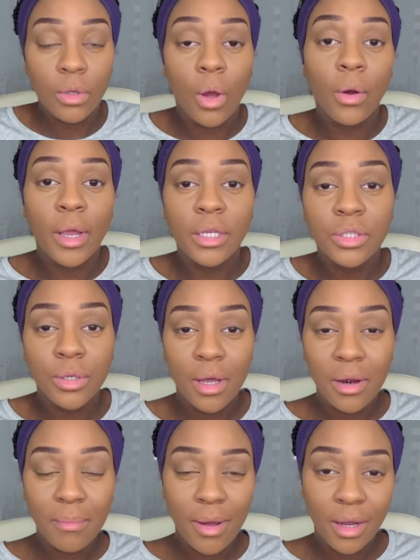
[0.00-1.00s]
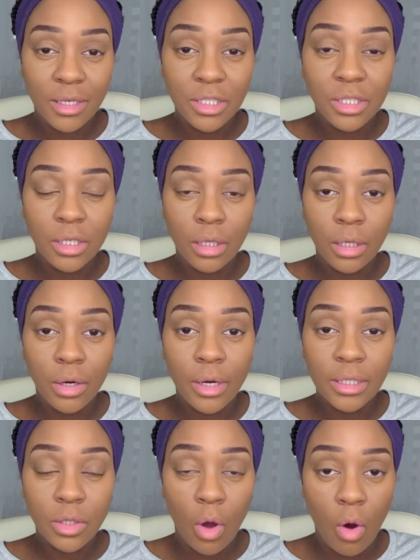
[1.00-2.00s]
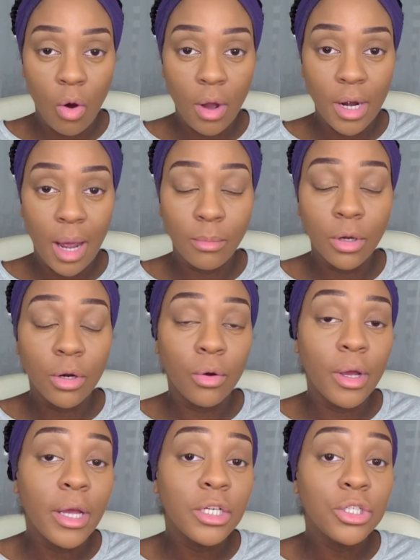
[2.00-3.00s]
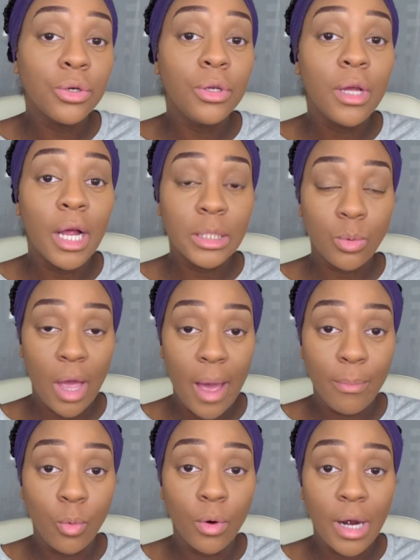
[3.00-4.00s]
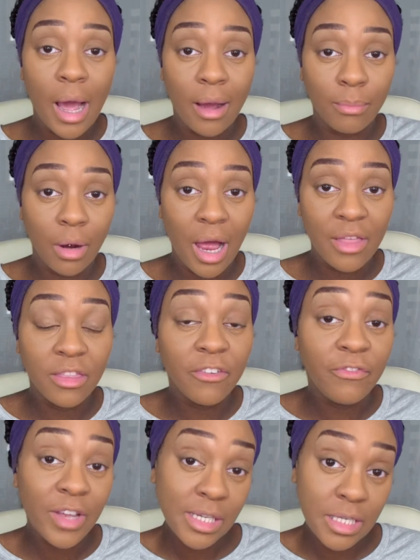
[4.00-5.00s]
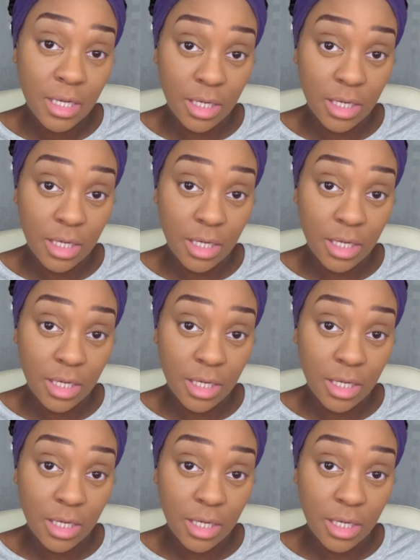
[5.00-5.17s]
Okay, so now that my concealer is on, I'm gonna go ahead and show you guys what happened when I applied the Fenty